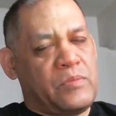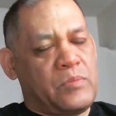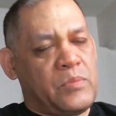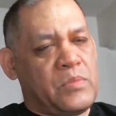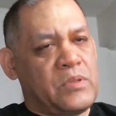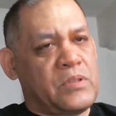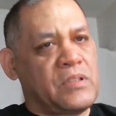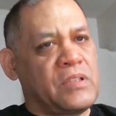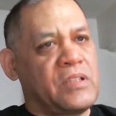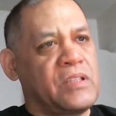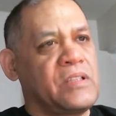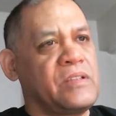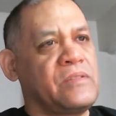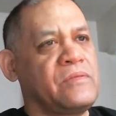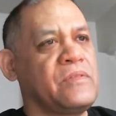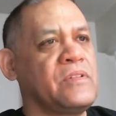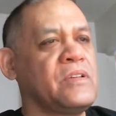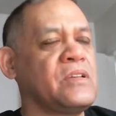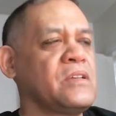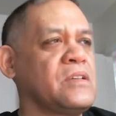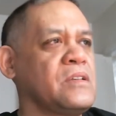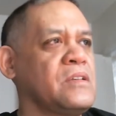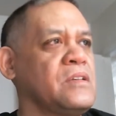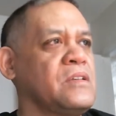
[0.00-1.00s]
believed
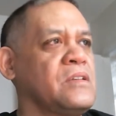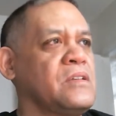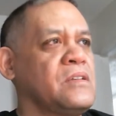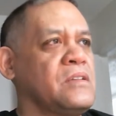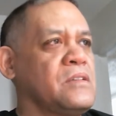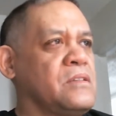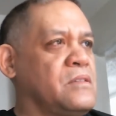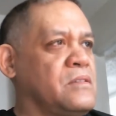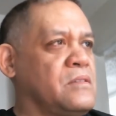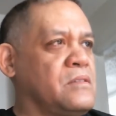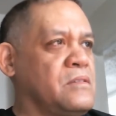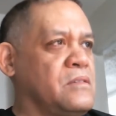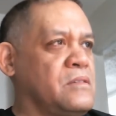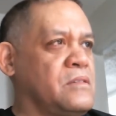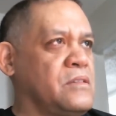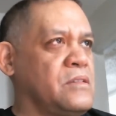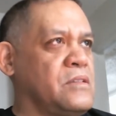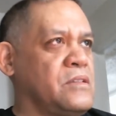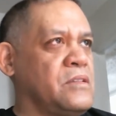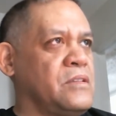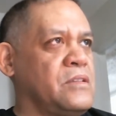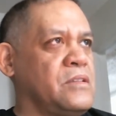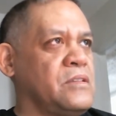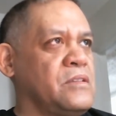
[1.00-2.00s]

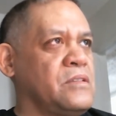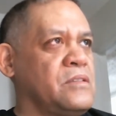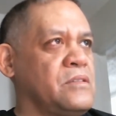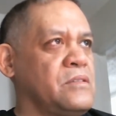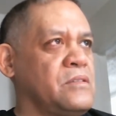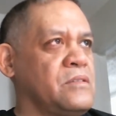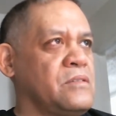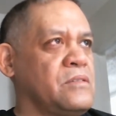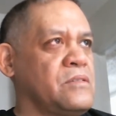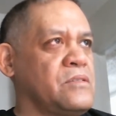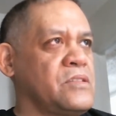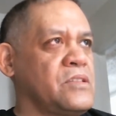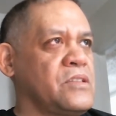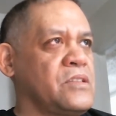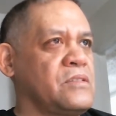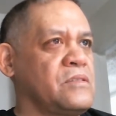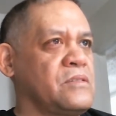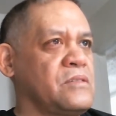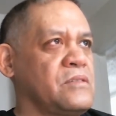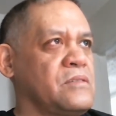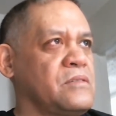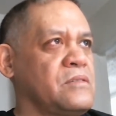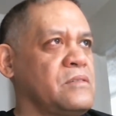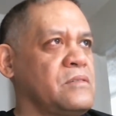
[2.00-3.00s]
in
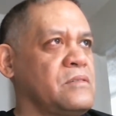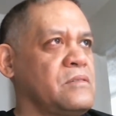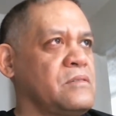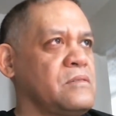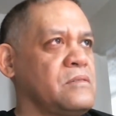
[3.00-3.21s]
Jesus.